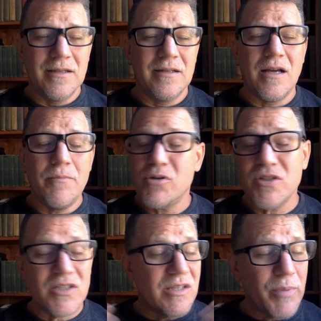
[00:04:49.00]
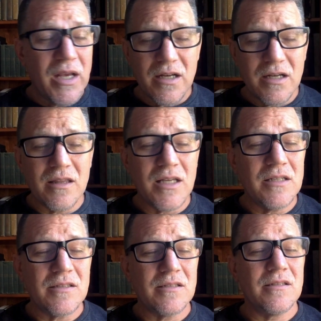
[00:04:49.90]
I participated in
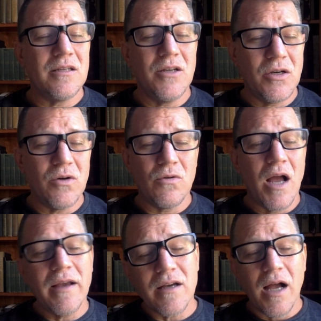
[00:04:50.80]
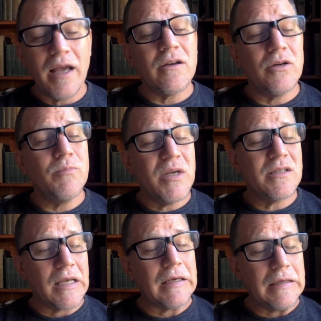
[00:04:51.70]
this, I could be
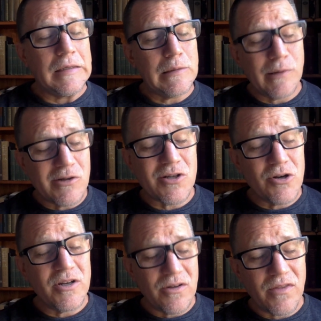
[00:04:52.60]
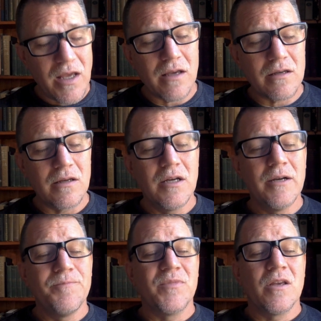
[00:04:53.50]
like, they're starting to think
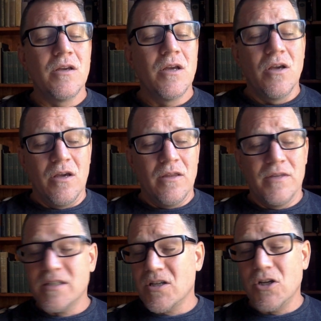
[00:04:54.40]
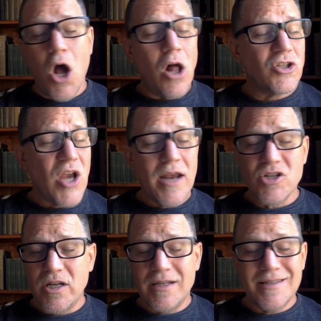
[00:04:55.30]
this could all
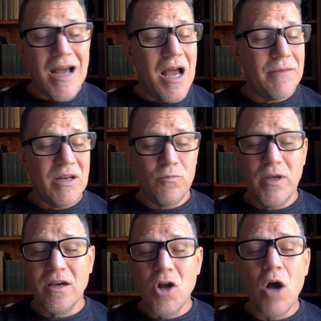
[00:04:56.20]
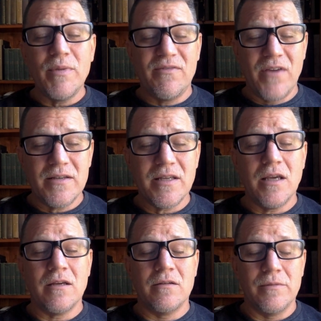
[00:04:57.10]
change on a dime and we could all be
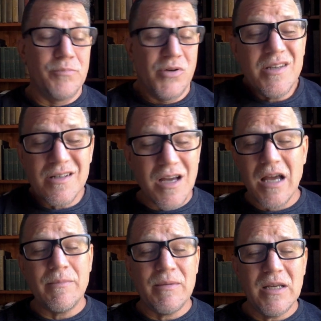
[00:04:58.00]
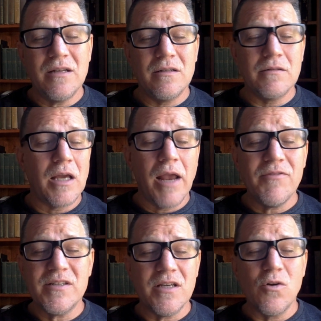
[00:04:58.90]
facing prison time. I mean,
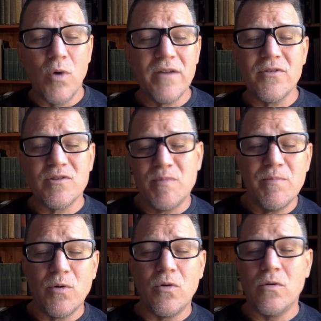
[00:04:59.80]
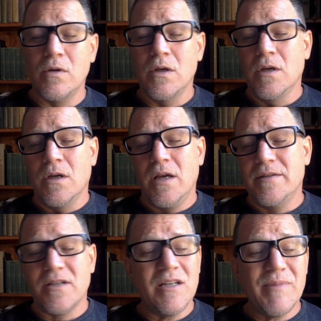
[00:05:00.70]
every single one of those people,
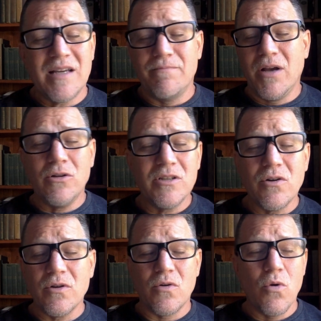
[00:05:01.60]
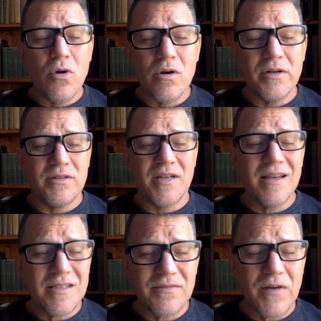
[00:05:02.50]
is going to be compelled to go to court and
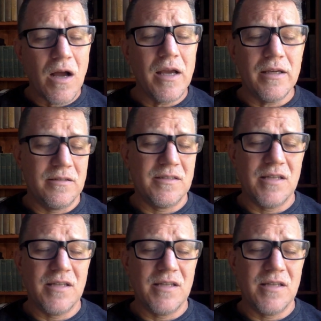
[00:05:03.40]
testify and